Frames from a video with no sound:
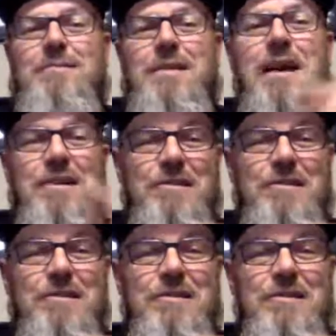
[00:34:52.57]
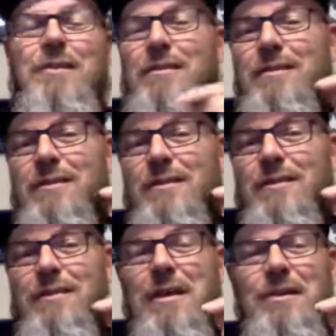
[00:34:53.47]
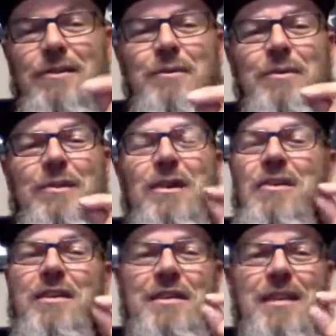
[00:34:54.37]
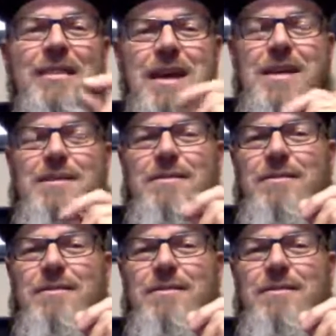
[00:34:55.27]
I agree with it. I already did that.